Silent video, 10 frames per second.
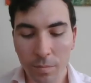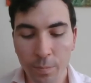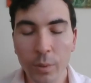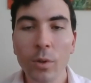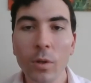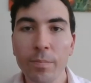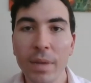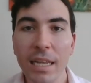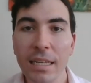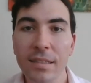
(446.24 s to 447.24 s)
pull
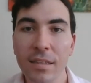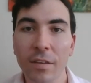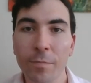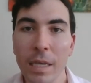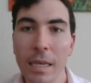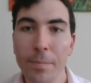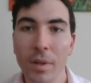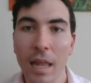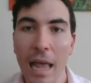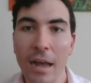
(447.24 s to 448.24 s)
millions of
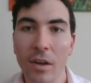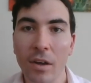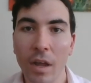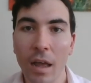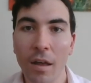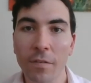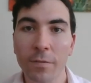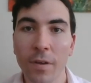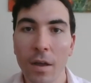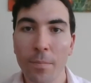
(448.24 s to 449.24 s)
people out
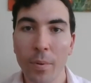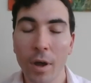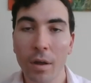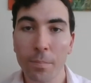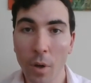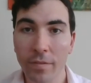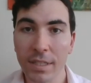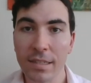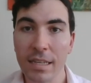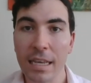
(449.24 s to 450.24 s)
of
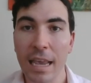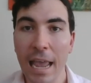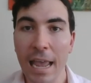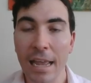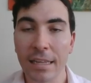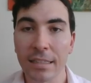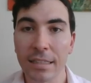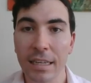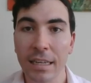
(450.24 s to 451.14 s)
poverty and